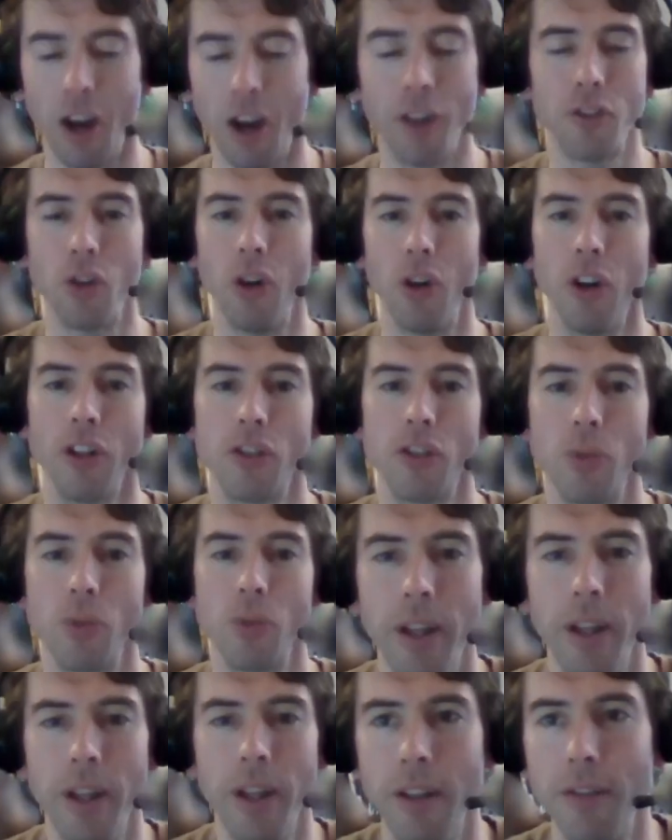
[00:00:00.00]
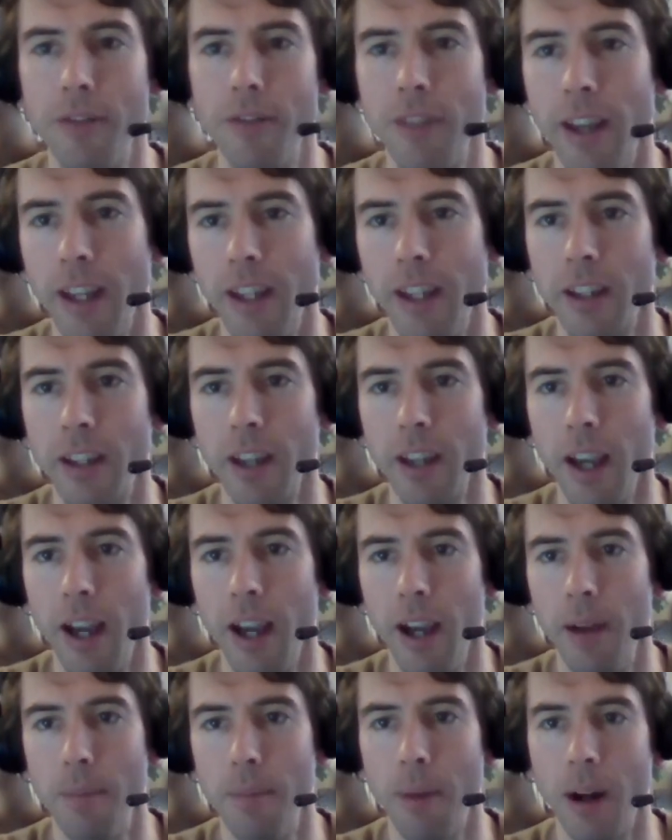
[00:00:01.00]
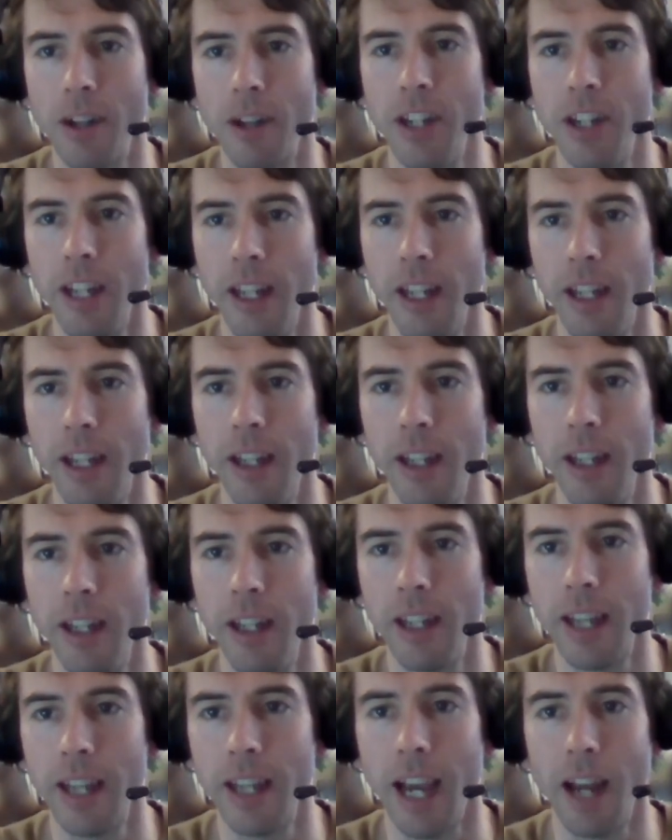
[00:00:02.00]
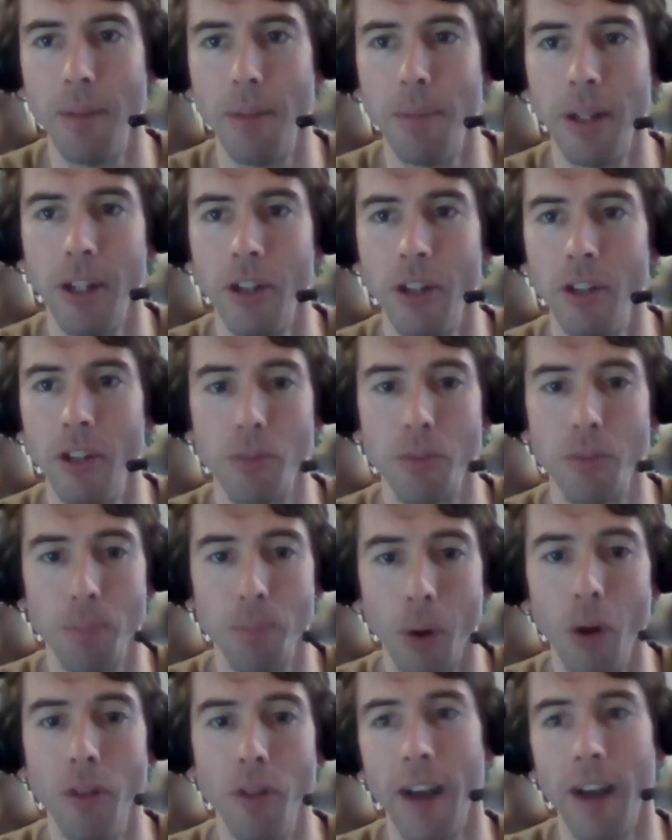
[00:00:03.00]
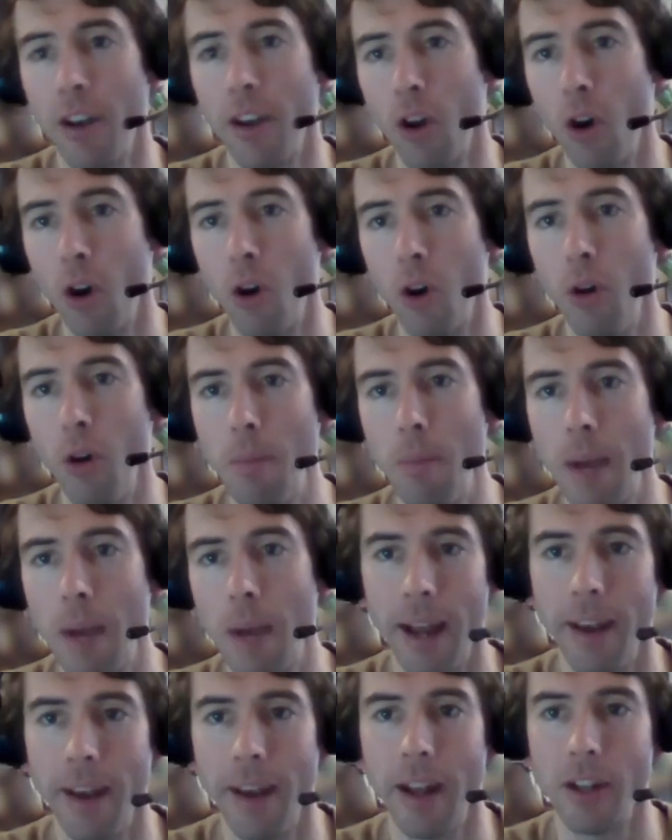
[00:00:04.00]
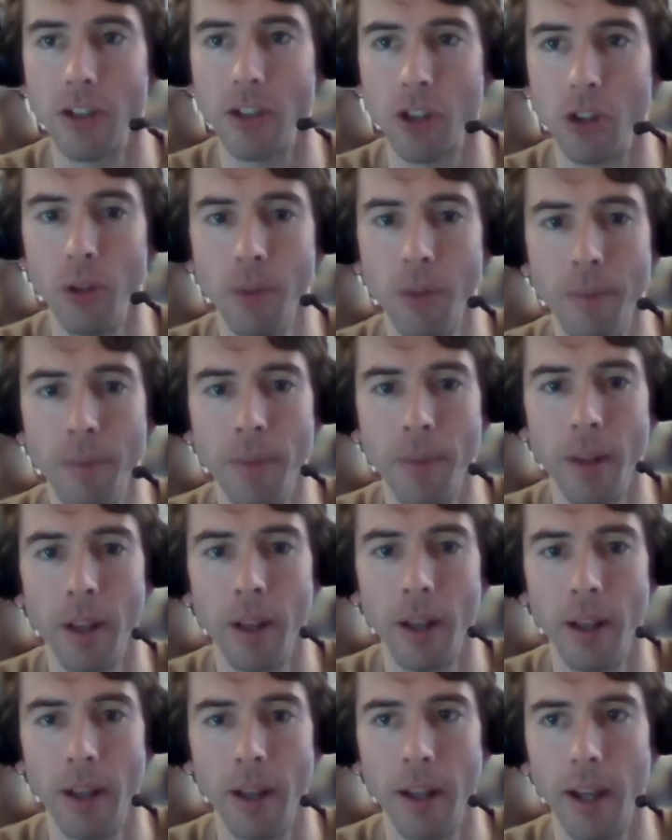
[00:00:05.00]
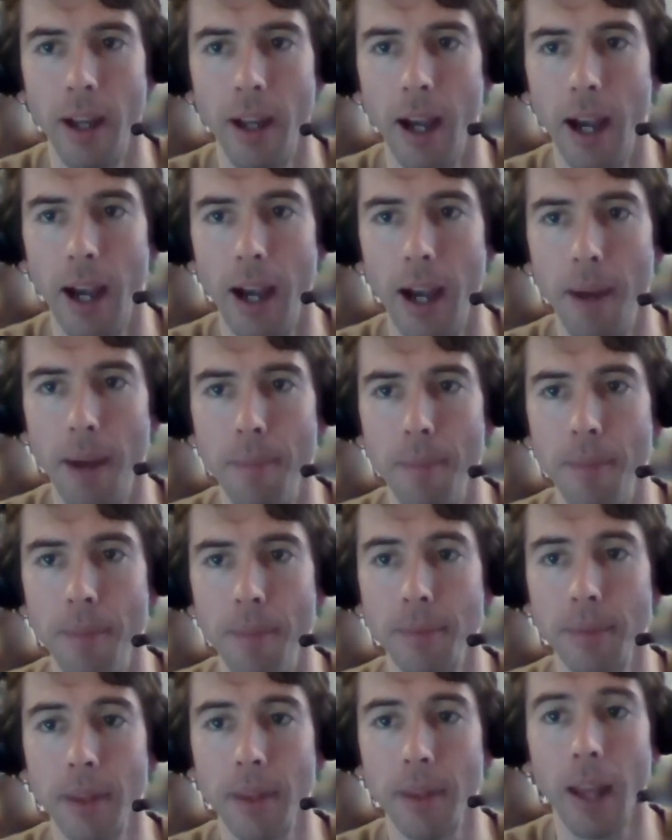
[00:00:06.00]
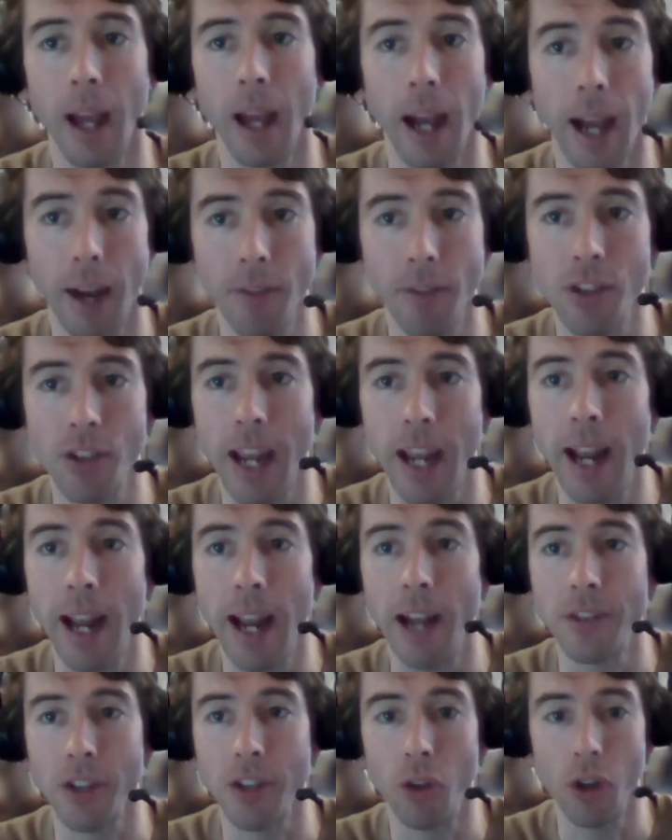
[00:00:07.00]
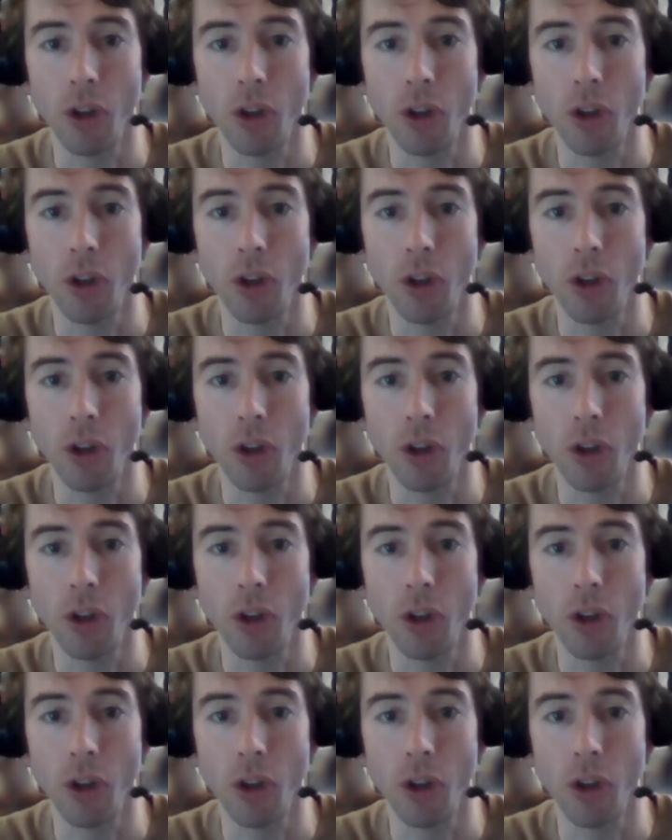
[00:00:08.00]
Of course, we think, uh, Marty, can be used both at home and at school. Um, I have to say, as an